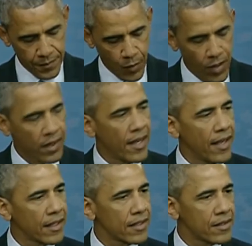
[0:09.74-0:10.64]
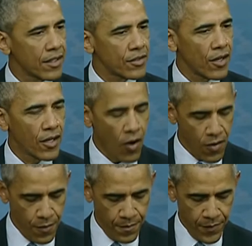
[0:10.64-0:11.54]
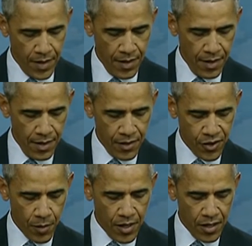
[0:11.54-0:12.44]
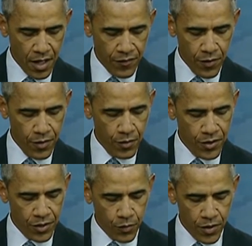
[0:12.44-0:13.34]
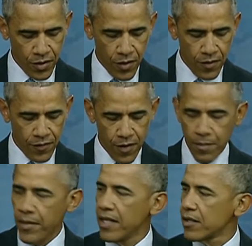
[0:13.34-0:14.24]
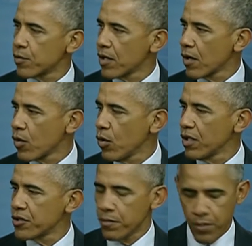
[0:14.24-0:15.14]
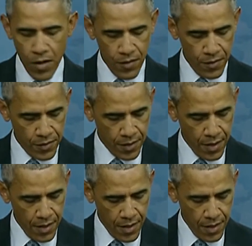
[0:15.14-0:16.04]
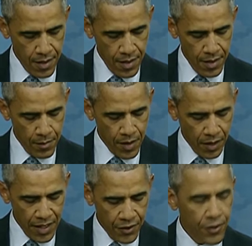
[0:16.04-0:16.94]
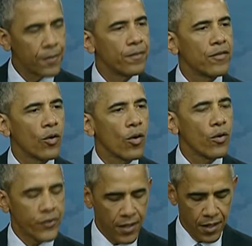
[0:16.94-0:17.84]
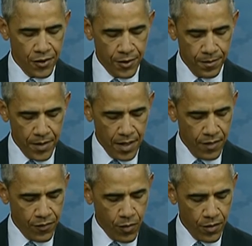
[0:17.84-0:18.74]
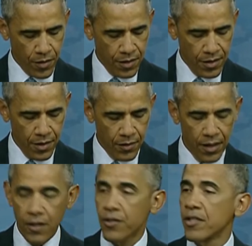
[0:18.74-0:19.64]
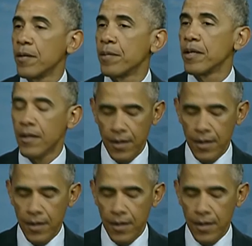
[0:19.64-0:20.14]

I want to thank Secretary Carter and Chairman Dunford, who just returned from meetings with our coalition partners in the Middle East, for hosting us and for their continued leadership